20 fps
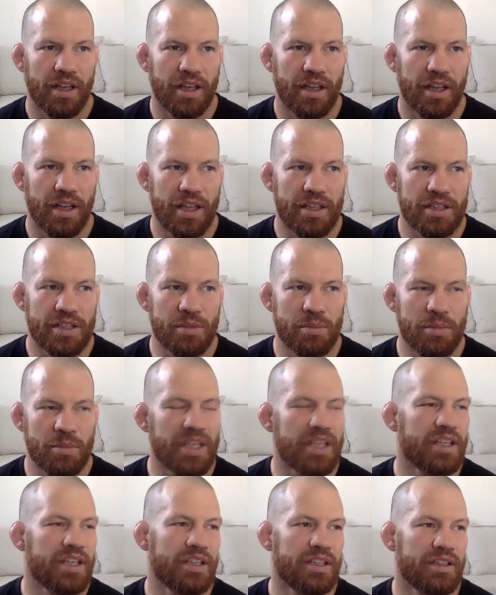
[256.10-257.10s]
And to
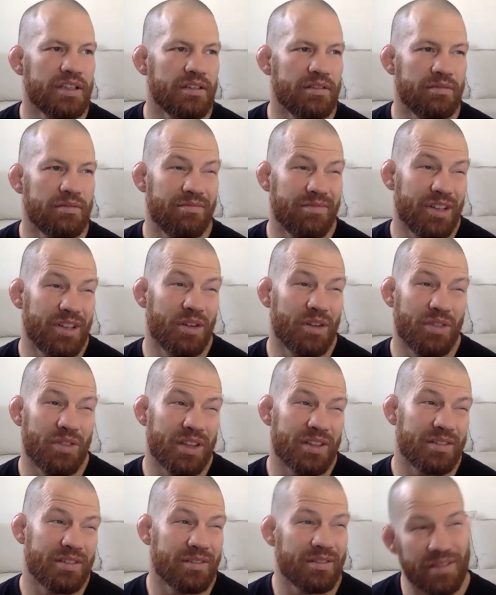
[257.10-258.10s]
me,
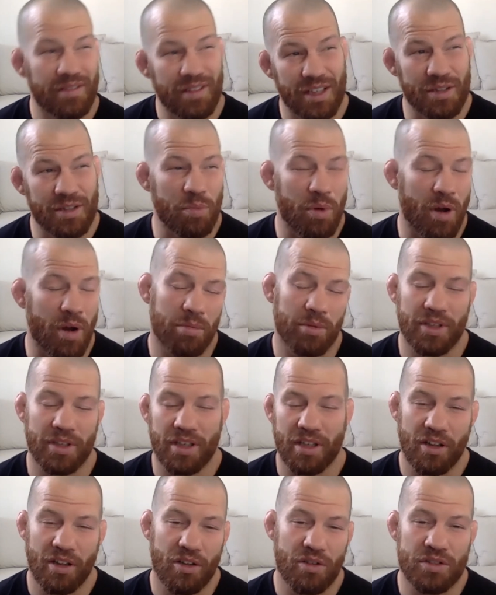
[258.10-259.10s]
that it's probably
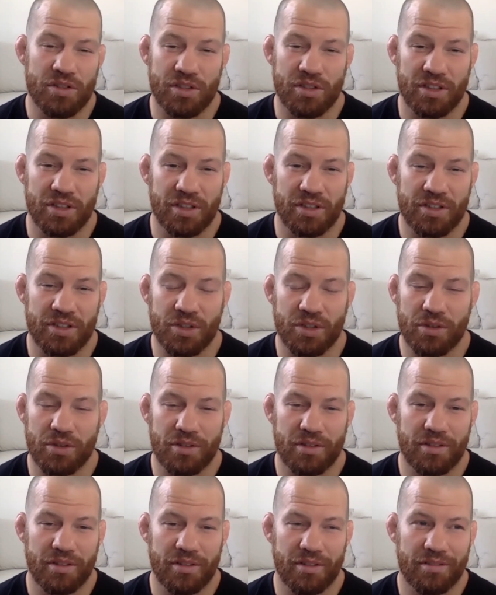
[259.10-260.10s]
closer to
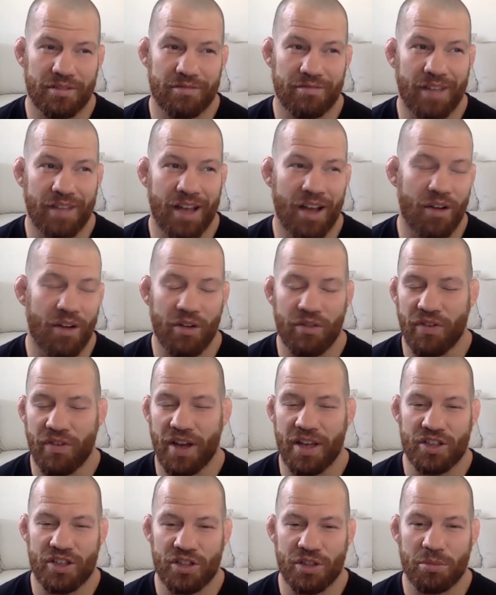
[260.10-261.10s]
how a
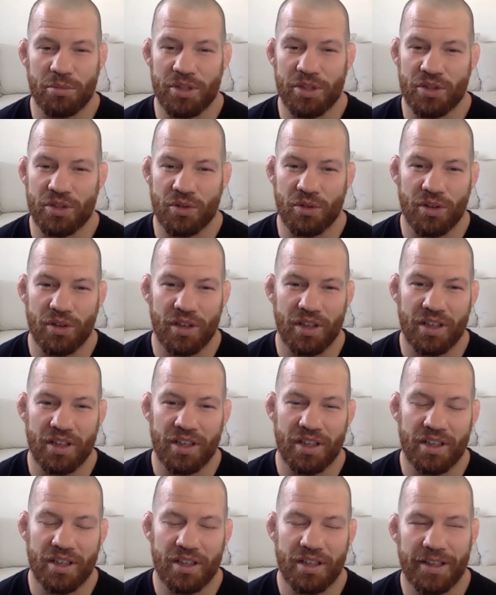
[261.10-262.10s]
fight should be scored.
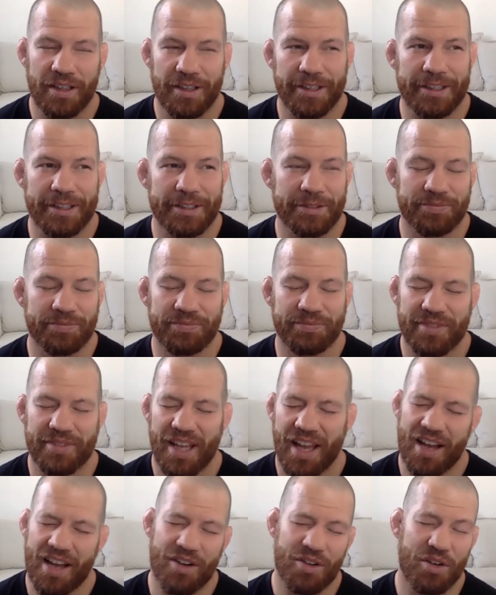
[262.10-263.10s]
I
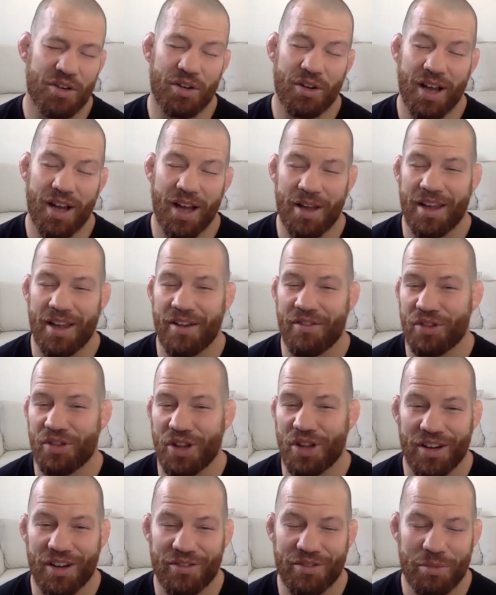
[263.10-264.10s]
don't know. I have a
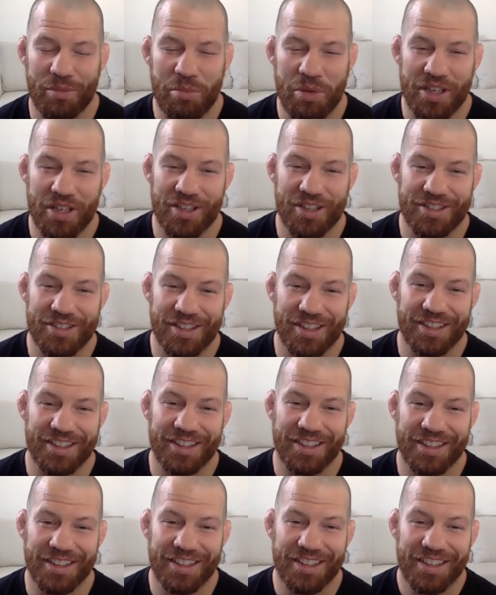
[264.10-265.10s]
lot of opinions on
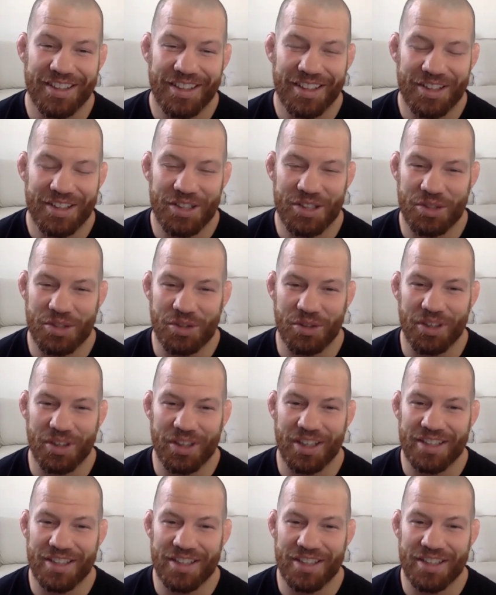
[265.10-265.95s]
the scoring.